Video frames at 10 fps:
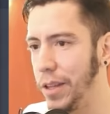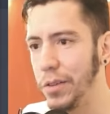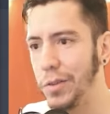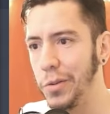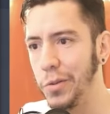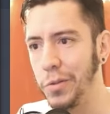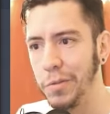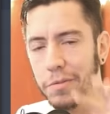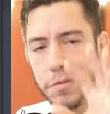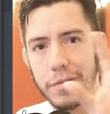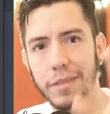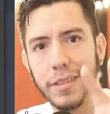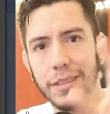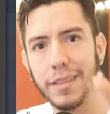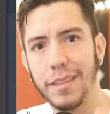into
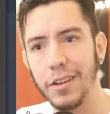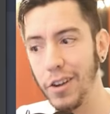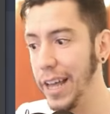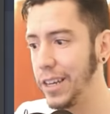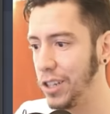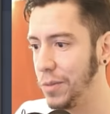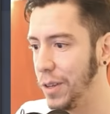collections,